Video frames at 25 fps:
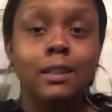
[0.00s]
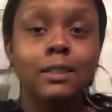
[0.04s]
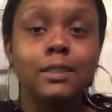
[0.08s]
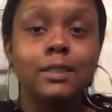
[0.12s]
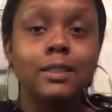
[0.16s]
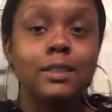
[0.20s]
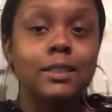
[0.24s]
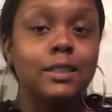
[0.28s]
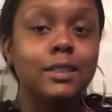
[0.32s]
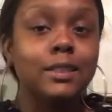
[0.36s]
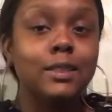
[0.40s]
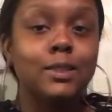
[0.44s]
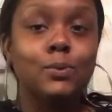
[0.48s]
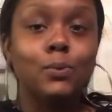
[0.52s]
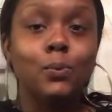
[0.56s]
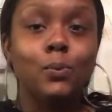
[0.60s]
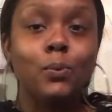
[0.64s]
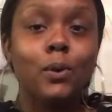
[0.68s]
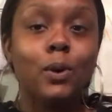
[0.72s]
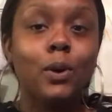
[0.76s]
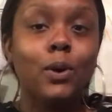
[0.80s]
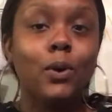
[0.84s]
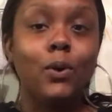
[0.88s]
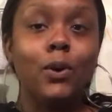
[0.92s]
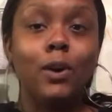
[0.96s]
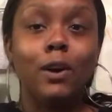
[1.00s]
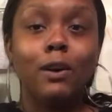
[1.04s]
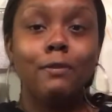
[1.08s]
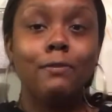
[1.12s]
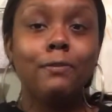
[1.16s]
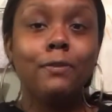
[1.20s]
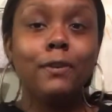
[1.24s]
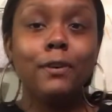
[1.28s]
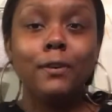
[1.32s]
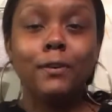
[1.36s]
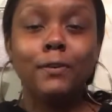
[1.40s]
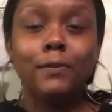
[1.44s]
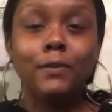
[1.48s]
of just went off
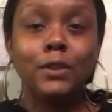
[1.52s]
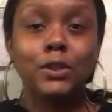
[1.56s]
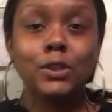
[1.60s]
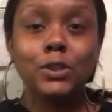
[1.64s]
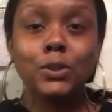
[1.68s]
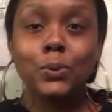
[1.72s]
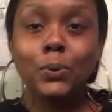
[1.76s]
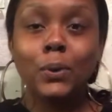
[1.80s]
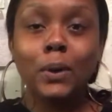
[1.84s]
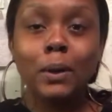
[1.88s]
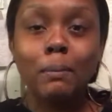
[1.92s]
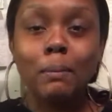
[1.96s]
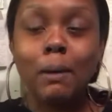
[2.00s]
of the toy